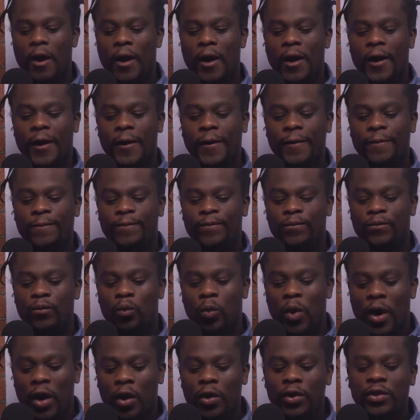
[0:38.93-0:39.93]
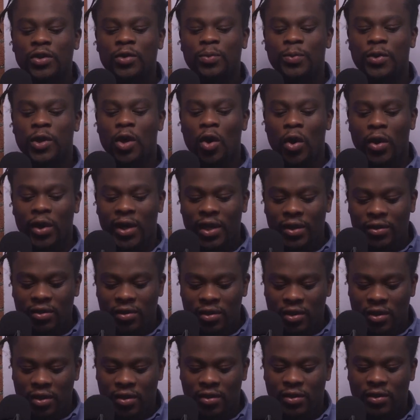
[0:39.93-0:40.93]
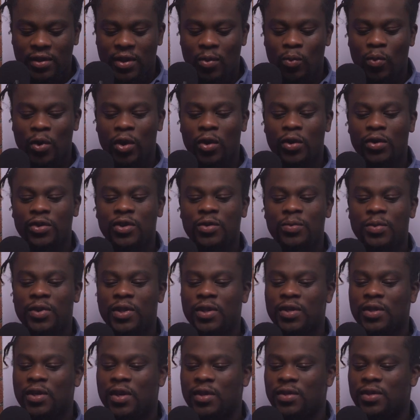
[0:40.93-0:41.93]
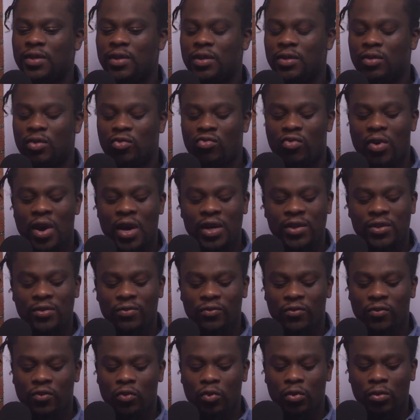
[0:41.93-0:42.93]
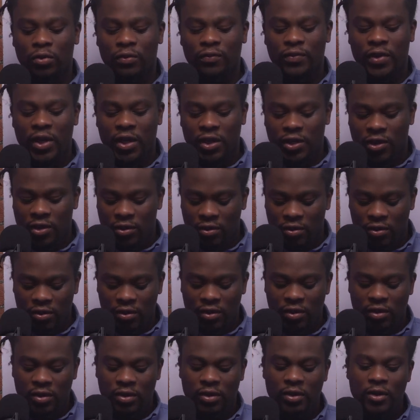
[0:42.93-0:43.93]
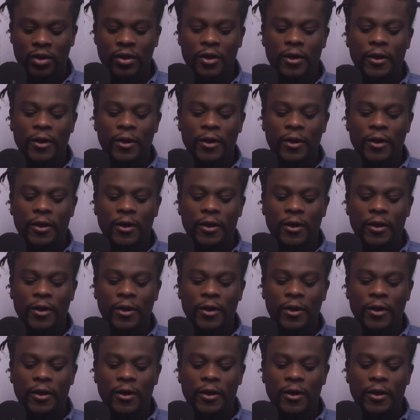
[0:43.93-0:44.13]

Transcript: We're going to be going into this and we're going to be discussing the rise and fall of nations,